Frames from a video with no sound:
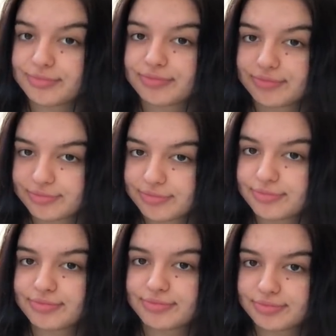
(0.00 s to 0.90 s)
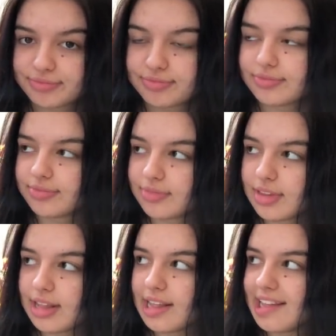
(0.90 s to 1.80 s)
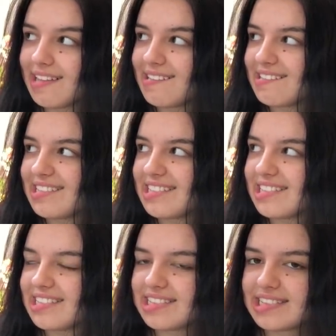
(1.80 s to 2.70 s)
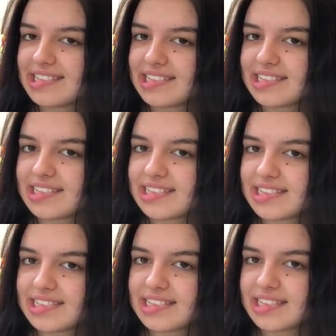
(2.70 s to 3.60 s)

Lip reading: The person shown says nothing.